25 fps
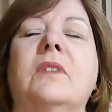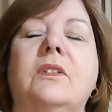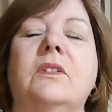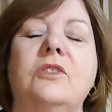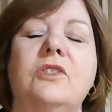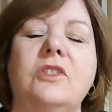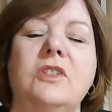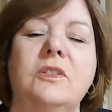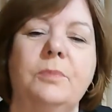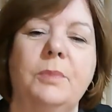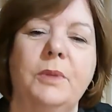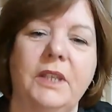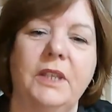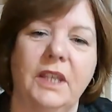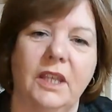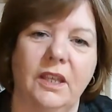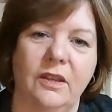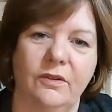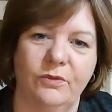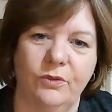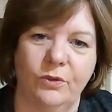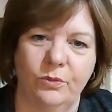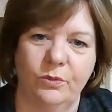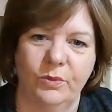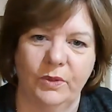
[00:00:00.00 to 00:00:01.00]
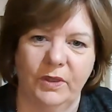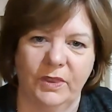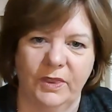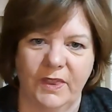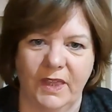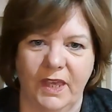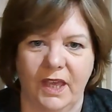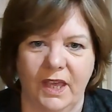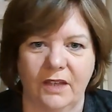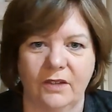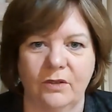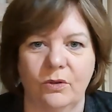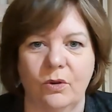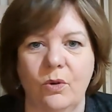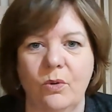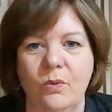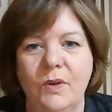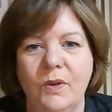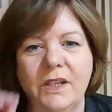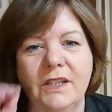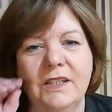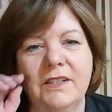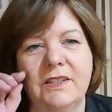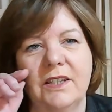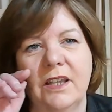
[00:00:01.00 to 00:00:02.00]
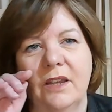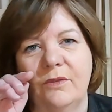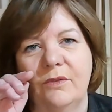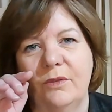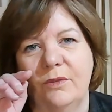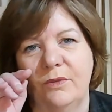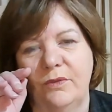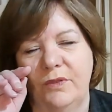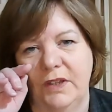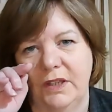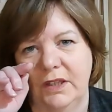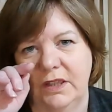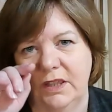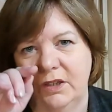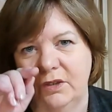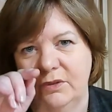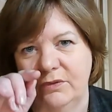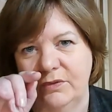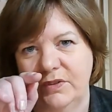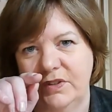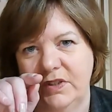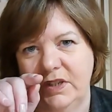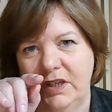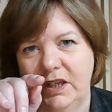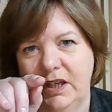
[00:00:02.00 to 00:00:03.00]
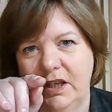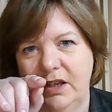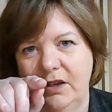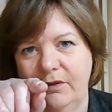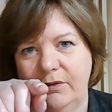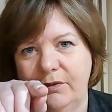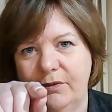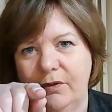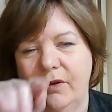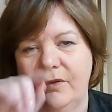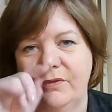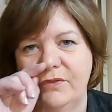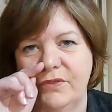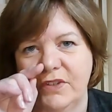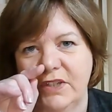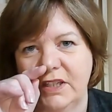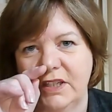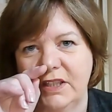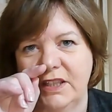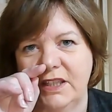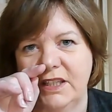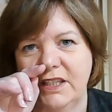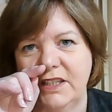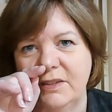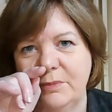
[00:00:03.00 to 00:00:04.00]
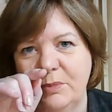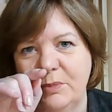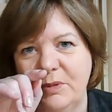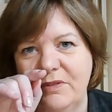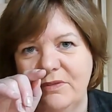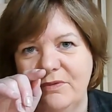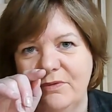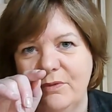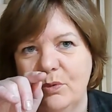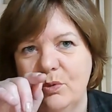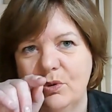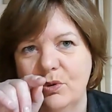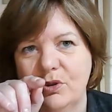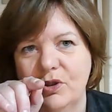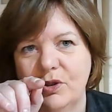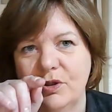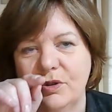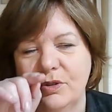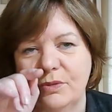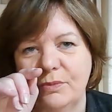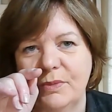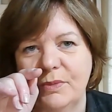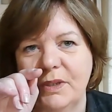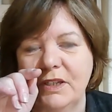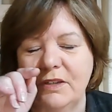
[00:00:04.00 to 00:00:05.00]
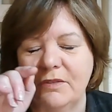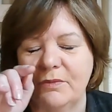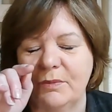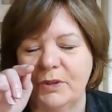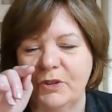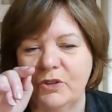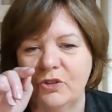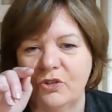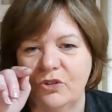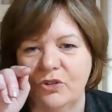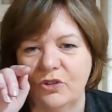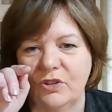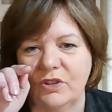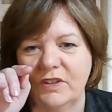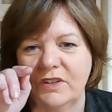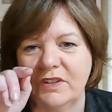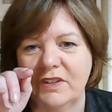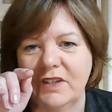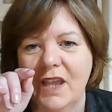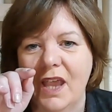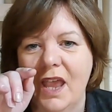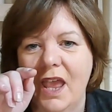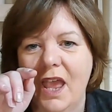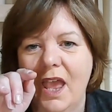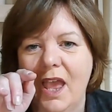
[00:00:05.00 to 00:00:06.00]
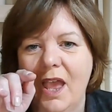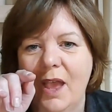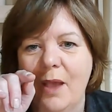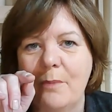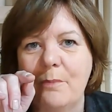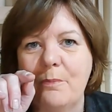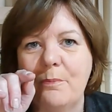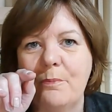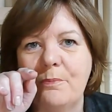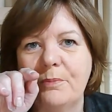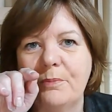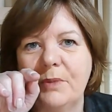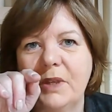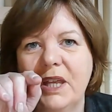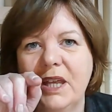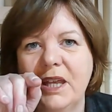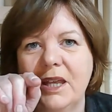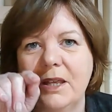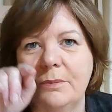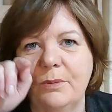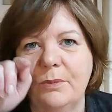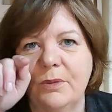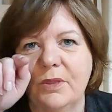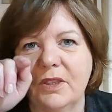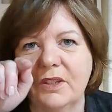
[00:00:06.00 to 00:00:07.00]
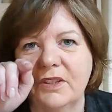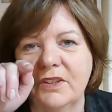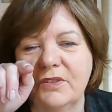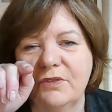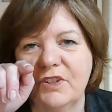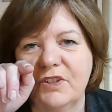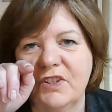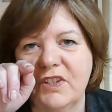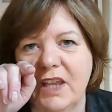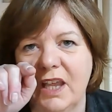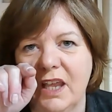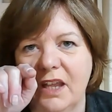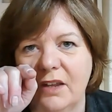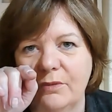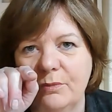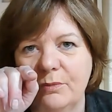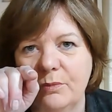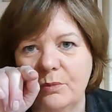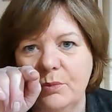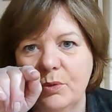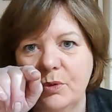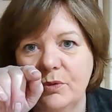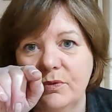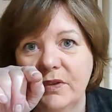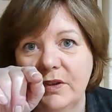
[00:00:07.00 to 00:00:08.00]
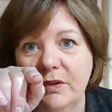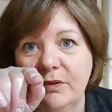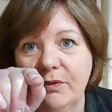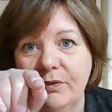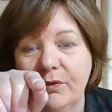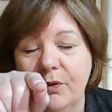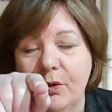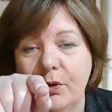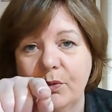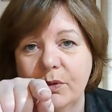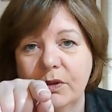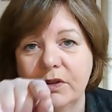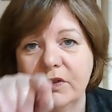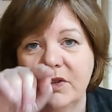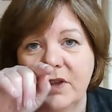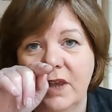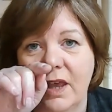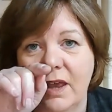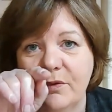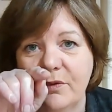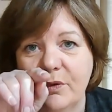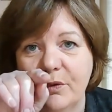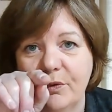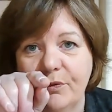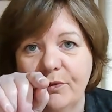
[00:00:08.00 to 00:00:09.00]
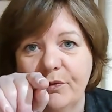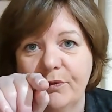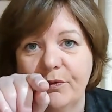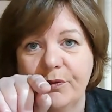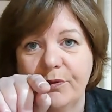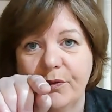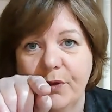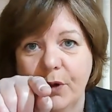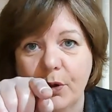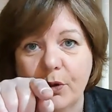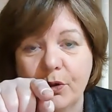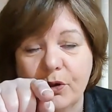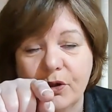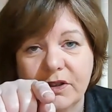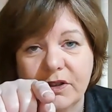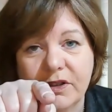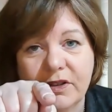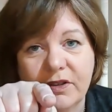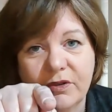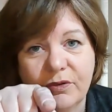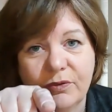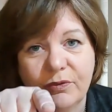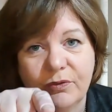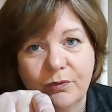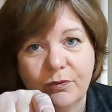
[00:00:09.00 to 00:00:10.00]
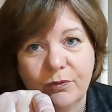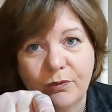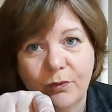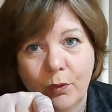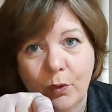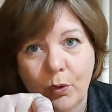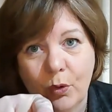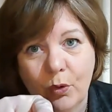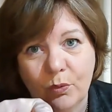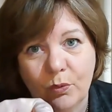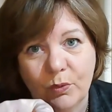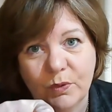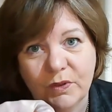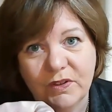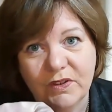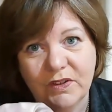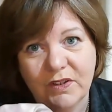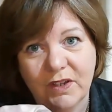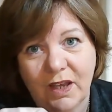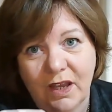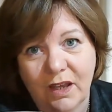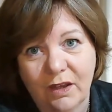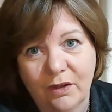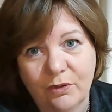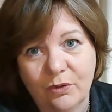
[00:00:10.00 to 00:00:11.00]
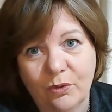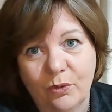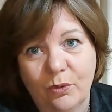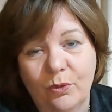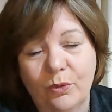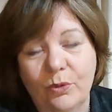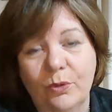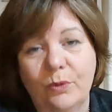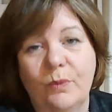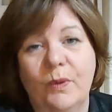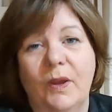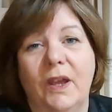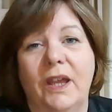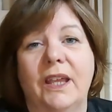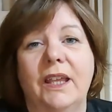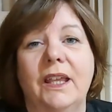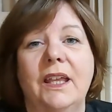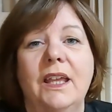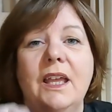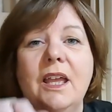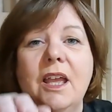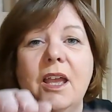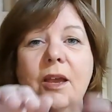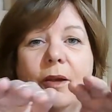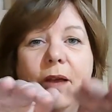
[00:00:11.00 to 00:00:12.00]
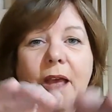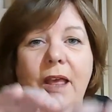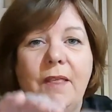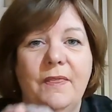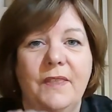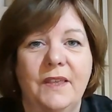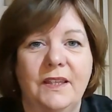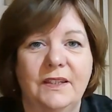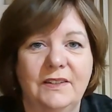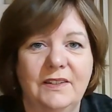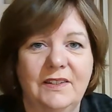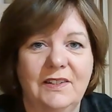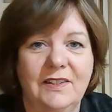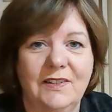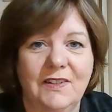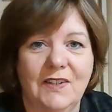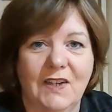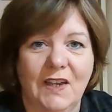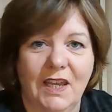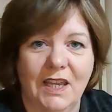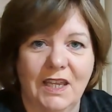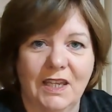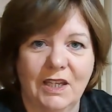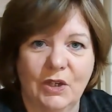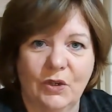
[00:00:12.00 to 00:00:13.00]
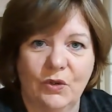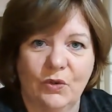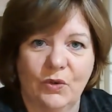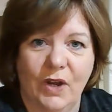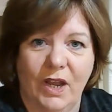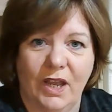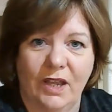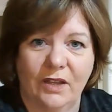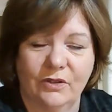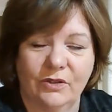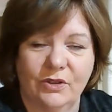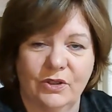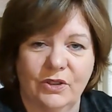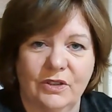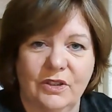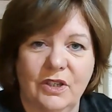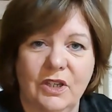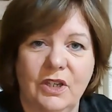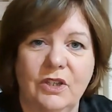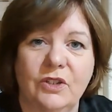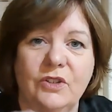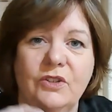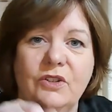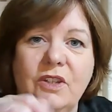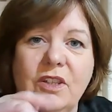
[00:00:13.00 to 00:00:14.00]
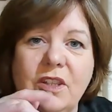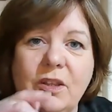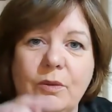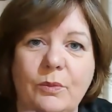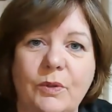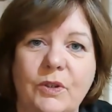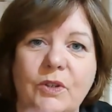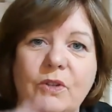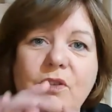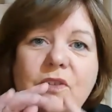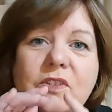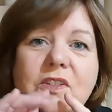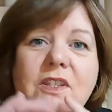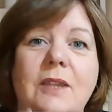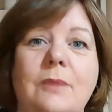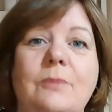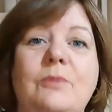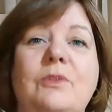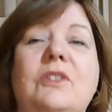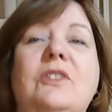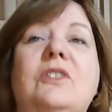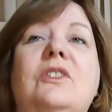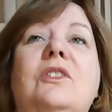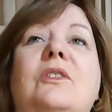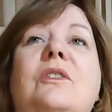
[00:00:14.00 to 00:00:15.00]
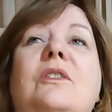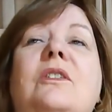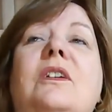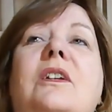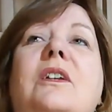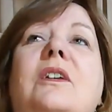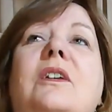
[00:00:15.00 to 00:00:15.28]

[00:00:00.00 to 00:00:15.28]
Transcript: just be careful with that. Always have a feeling of singing. I've said this before to many of my students. Keep the sound moving forward, so have a focused forward sound all the way, and then staying grounded so that we're not tempted to